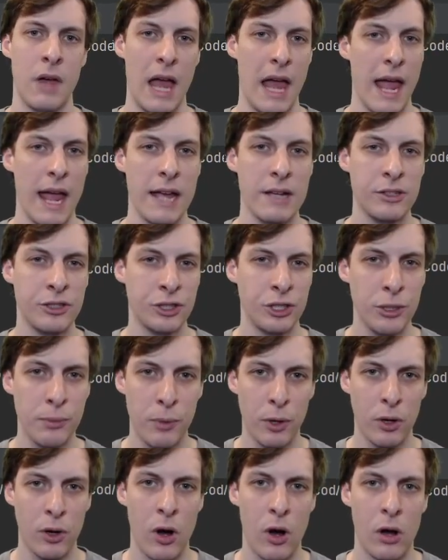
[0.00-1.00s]
A
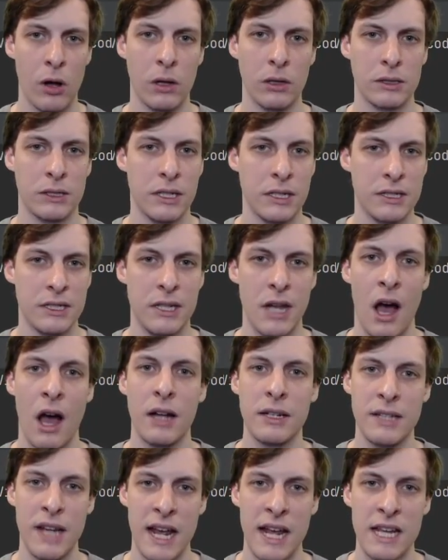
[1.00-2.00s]
supercall does
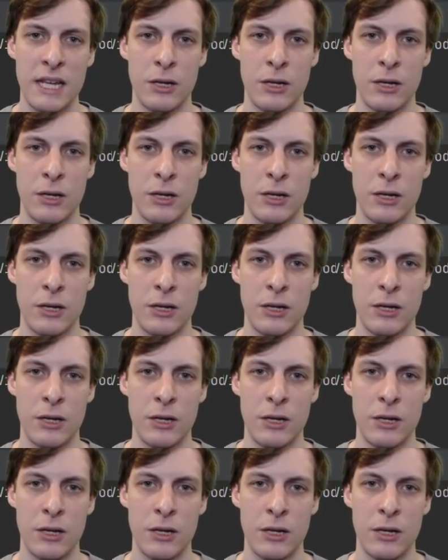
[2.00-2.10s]
not take